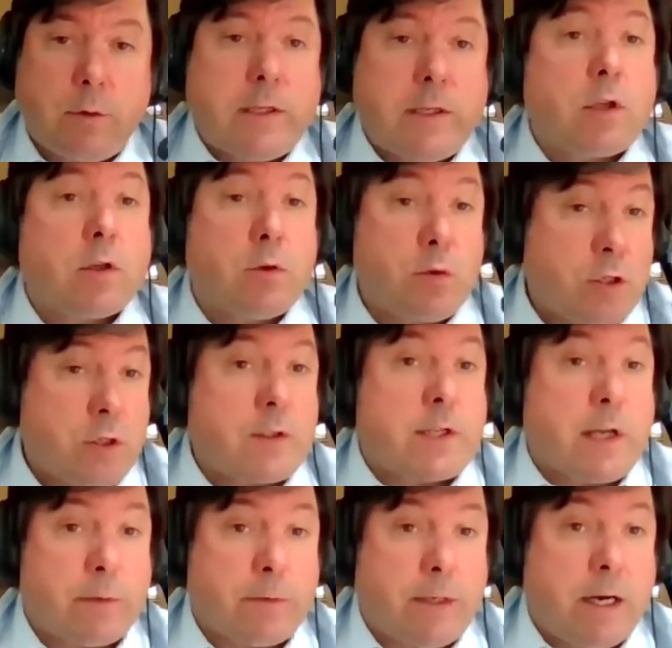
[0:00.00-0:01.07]
solutions
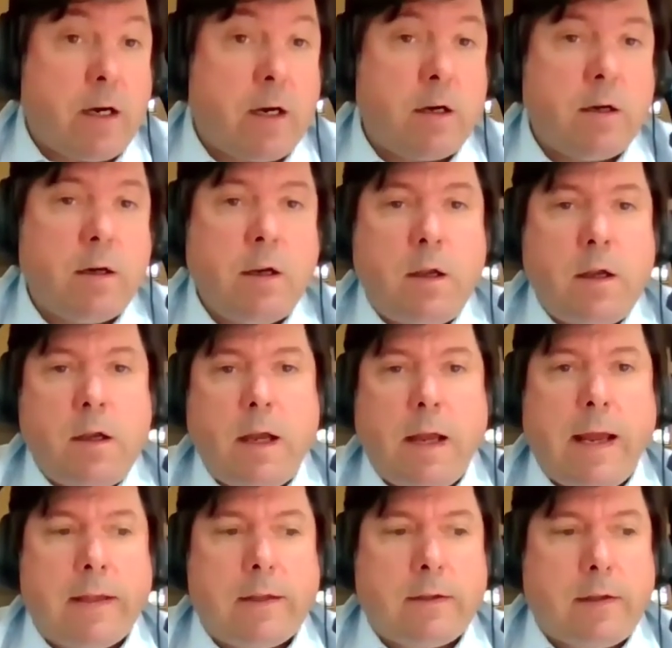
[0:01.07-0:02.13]
out there,
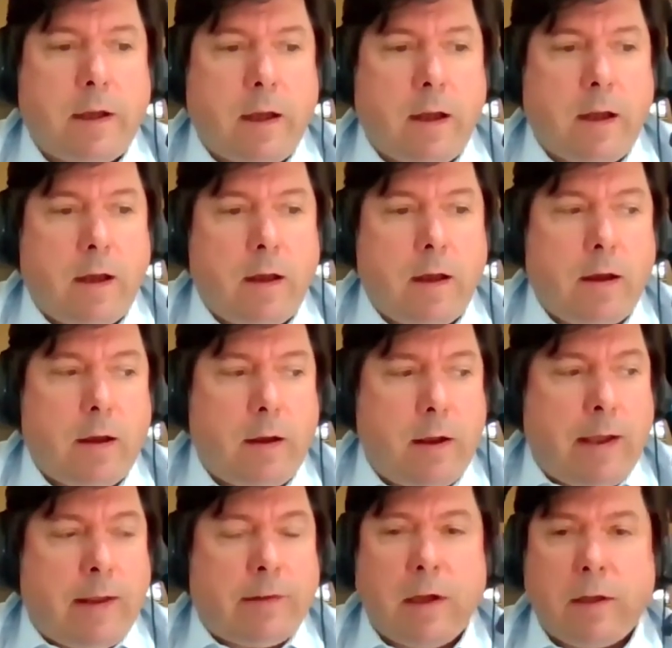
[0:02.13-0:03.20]
and
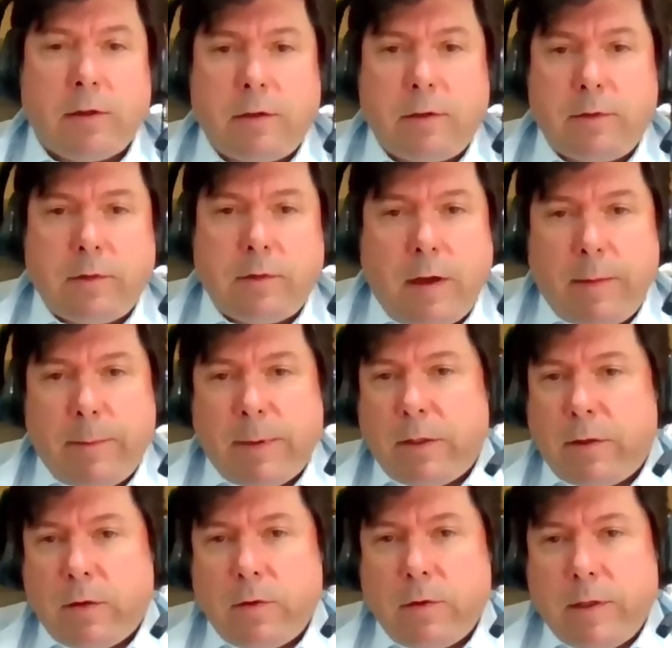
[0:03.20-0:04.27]
not, I
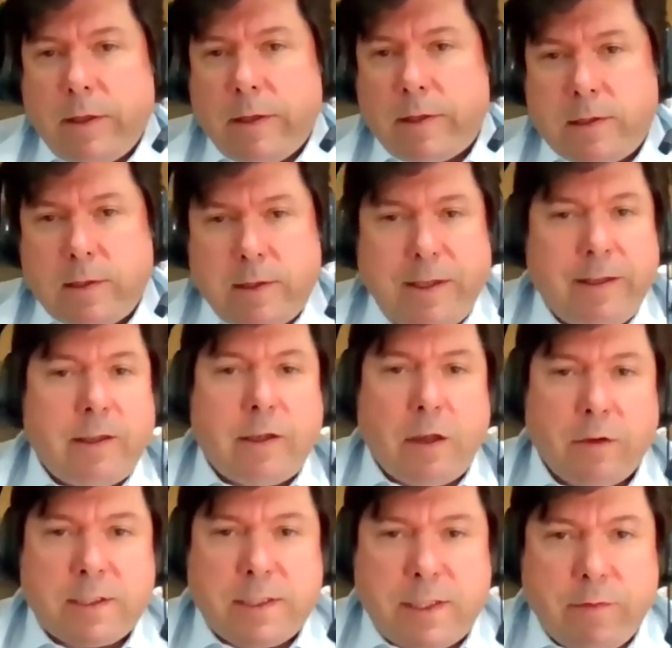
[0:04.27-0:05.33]
mean, it's
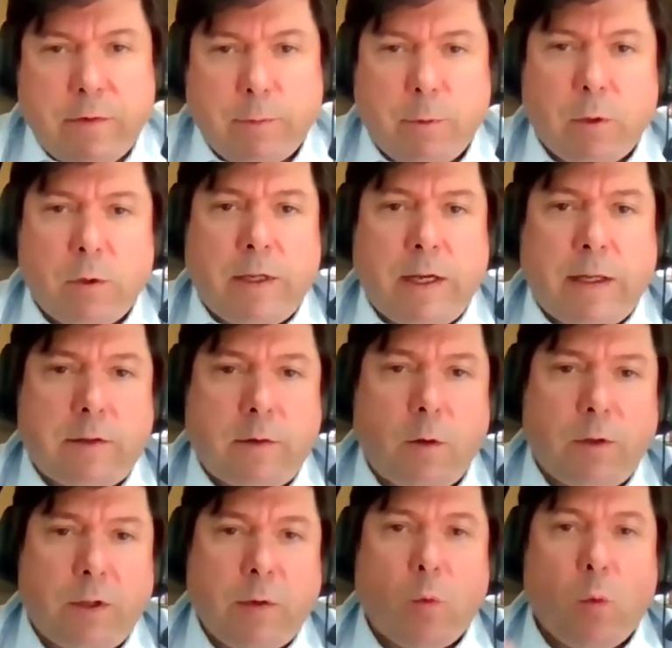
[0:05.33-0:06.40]
inconceivable that
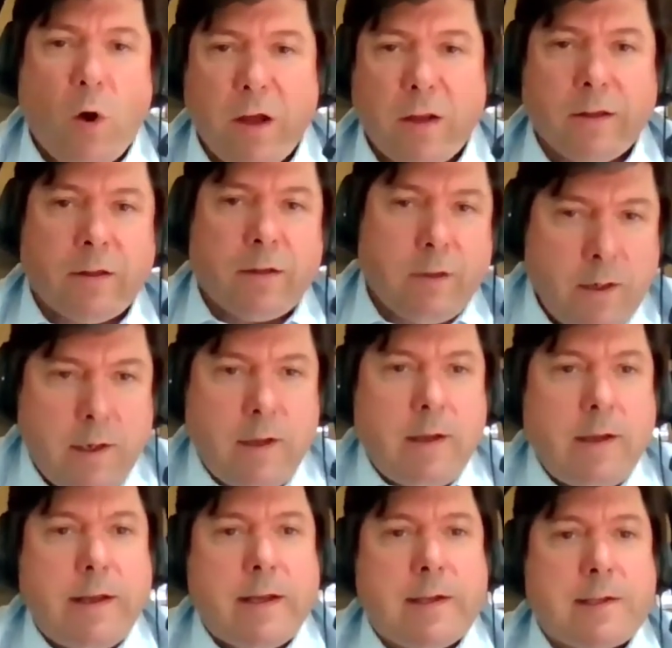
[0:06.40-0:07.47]
only one
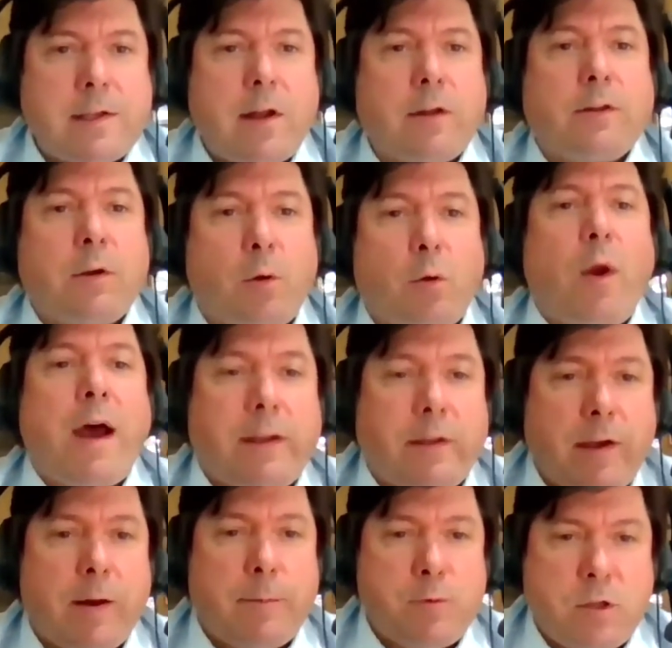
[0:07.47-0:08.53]
is the
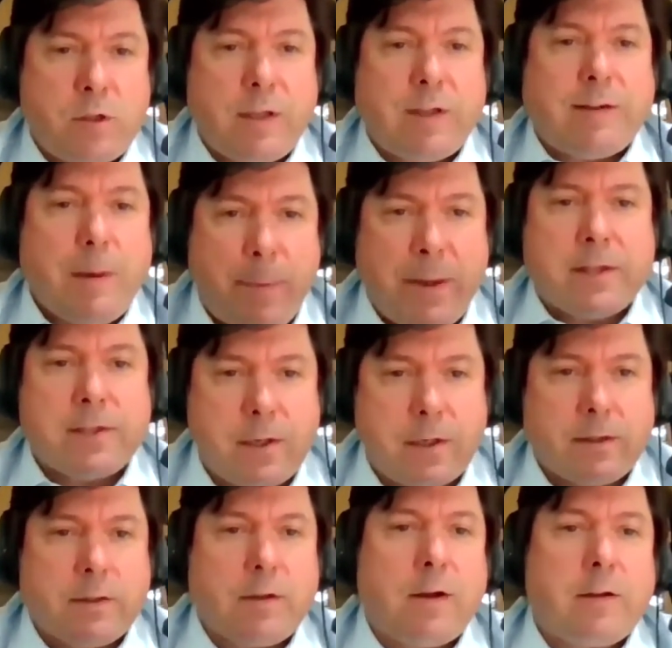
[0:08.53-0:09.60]
right option. It depends
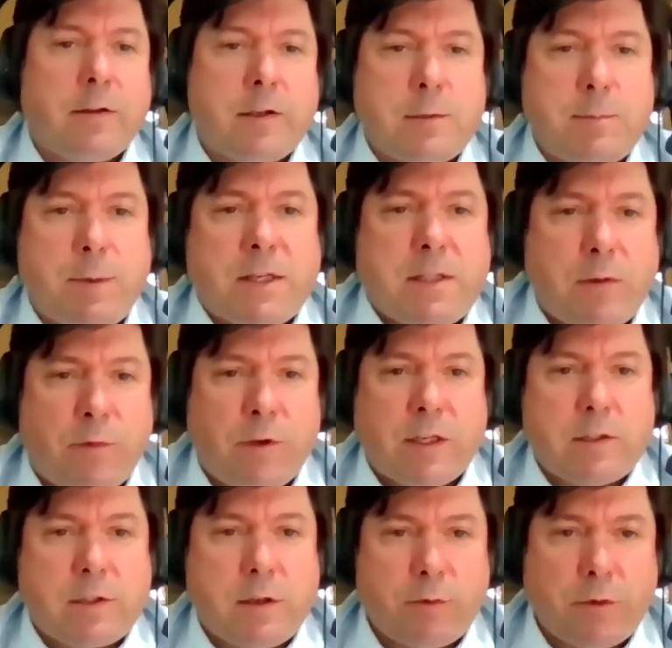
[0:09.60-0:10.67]
on the
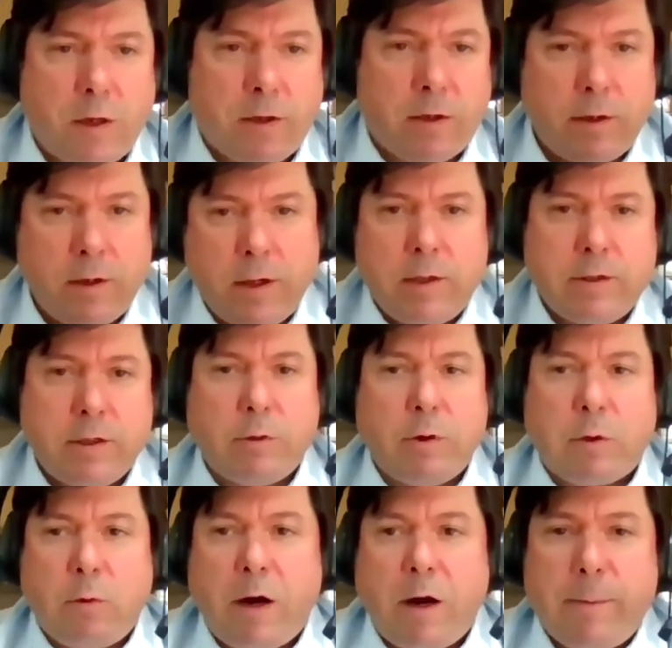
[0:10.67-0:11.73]
specifics of the
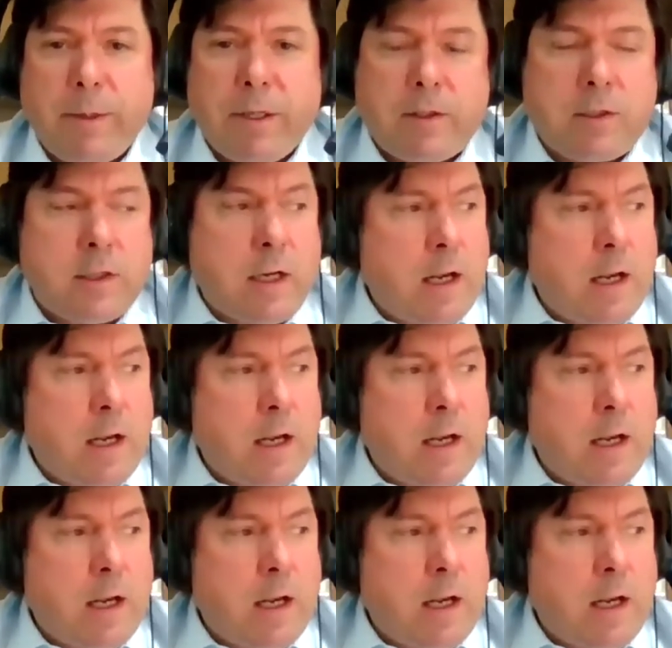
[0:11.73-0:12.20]
requirements.